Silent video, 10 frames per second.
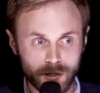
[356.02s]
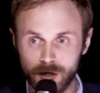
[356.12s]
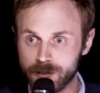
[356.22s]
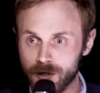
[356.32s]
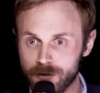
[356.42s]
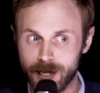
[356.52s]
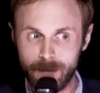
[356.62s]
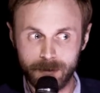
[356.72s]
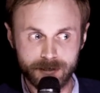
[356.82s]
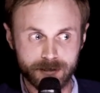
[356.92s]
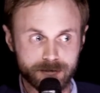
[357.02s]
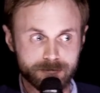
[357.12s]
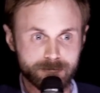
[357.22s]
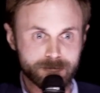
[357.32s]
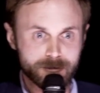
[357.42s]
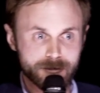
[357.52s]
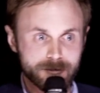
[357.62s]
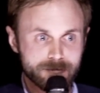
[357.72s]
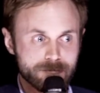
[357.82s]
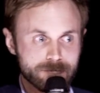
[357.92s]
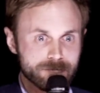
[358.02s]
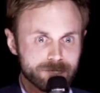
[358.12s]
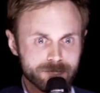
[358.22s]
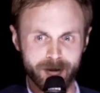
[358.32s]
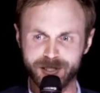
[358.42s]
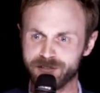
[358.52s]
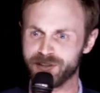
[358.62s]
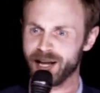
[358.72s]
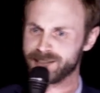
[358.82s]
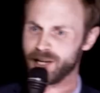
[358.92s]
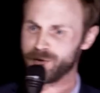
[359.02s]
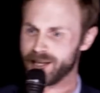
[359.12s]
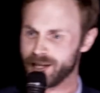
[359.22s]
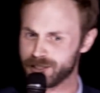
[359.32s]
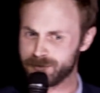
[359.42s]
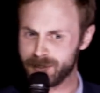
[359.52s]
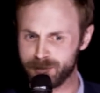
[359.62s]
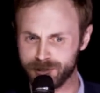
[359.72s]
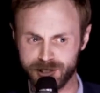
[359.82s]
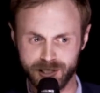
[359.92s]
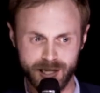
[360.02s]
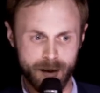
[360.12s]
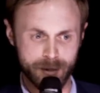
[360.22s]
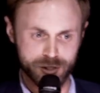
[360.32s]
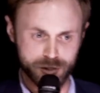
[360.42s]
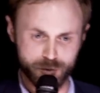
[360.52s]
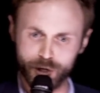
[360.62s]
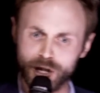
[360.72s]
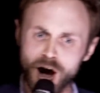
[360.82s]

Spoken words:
oh no, what happened? Imagine if that's how he catches people, just the comedy shows. Where are